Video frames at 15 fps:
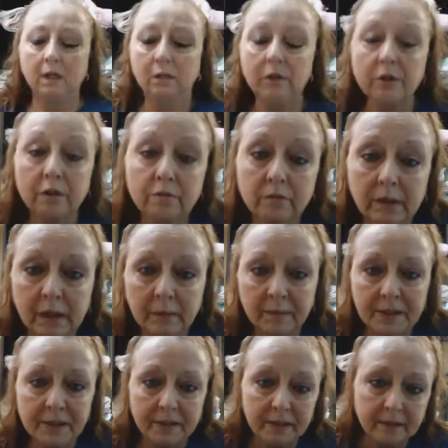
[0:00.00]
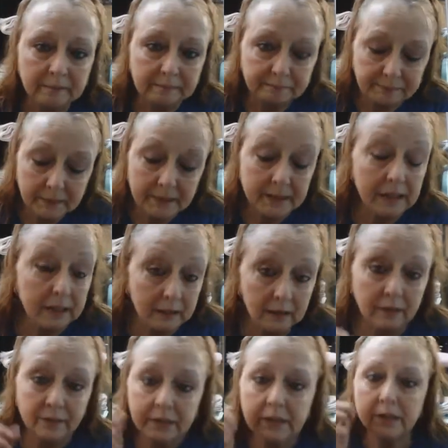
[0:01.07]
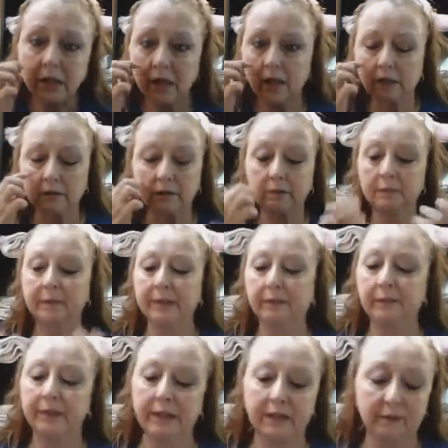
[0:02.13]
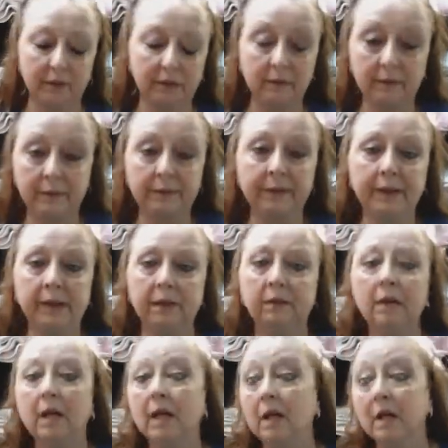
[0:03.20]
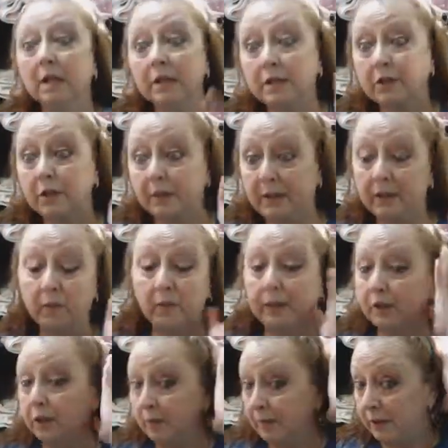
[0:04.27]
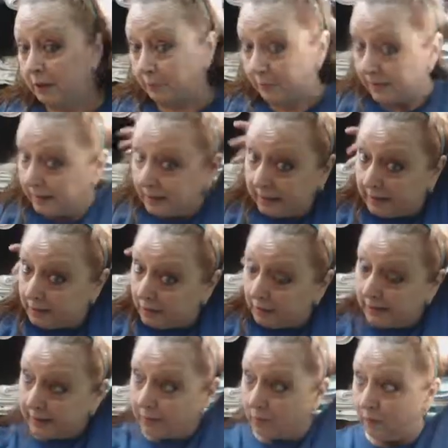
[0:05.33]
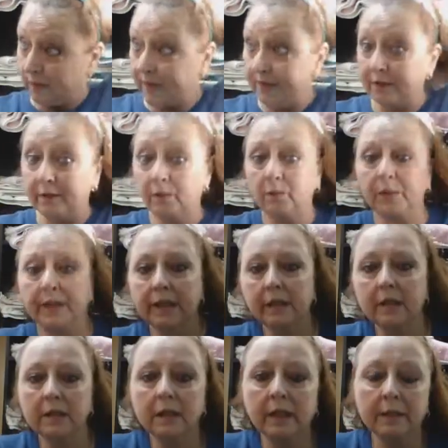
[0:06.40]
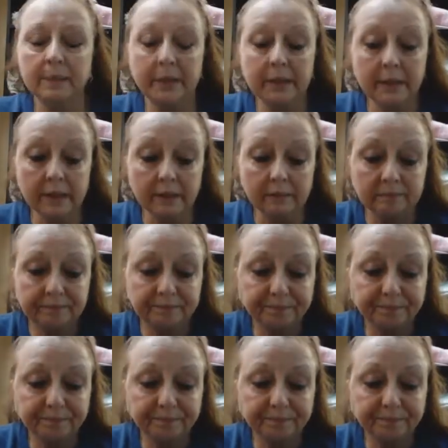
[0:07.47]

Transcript: which I really miss it. I love it, but whatever. I mean, spent way too much money, and so I can wait another week. It's not a big deal.